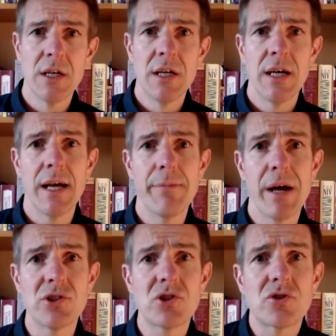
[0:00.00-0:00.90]

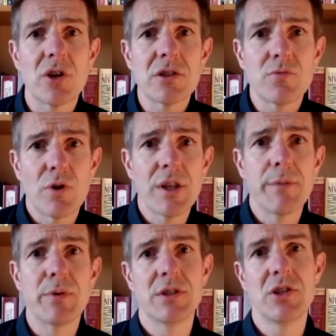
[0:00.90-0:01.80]
and trustworthy
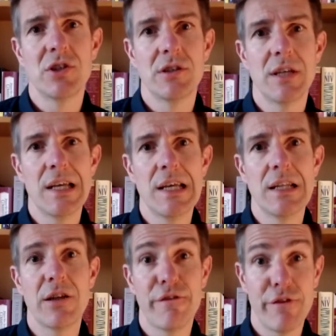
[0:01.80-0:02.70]
position in
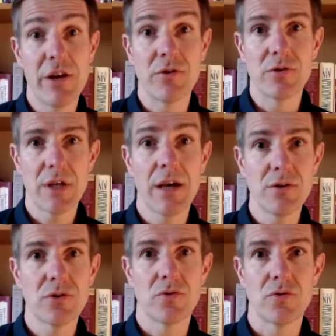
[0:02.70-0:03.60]
the Pharaoh's
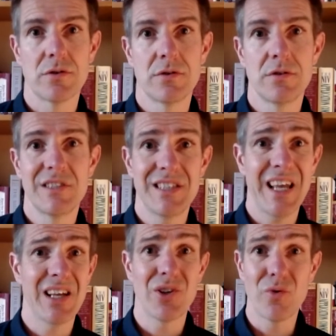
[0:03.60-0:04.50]
household,
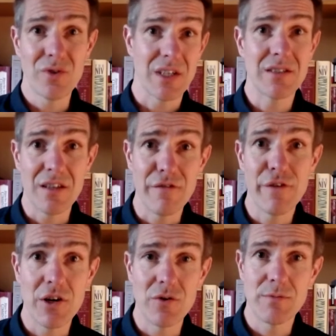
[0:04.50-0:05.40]
second only to the
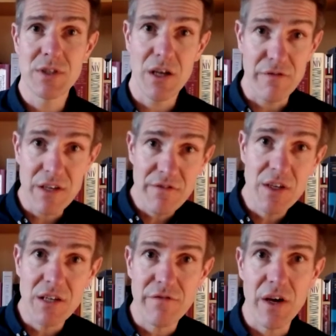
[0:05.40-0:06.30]
Pharaoh himself, giving
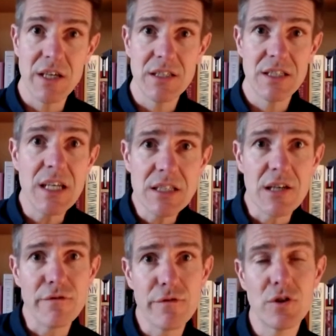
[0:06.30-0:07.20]
advice, tasting
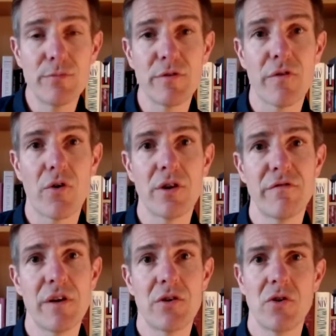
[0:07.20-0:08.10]
food before the
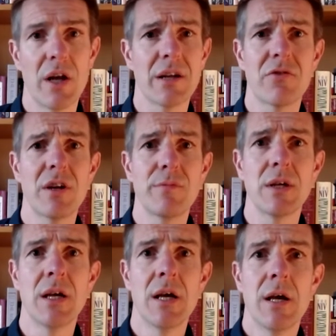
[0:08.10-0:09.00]
Pharaoh, an incredibly
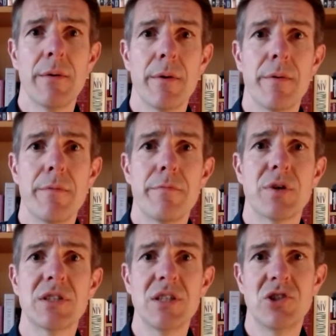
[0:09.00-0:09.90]

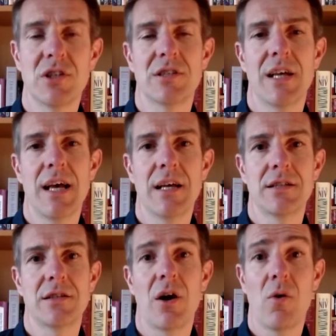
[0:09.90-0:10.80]
prestigious and
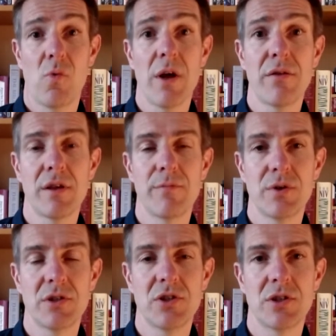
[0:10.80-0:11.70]
a wealthy
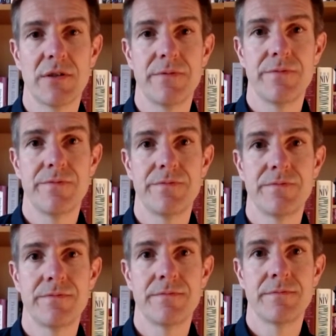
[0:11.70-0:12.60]
position.
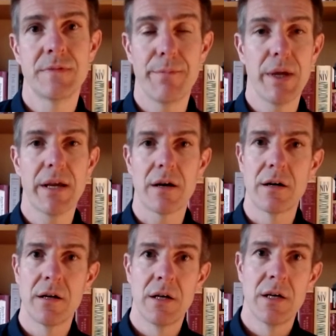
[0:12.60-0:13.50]
The baker,
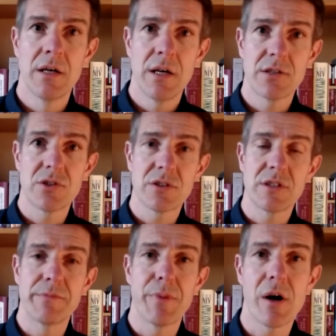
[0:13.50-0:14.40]
a trusted
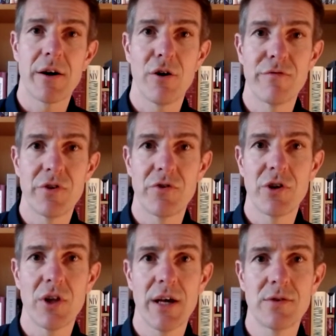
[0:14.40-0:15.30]
part of the royal
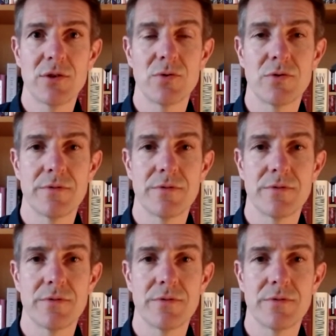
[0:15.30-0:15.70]
household.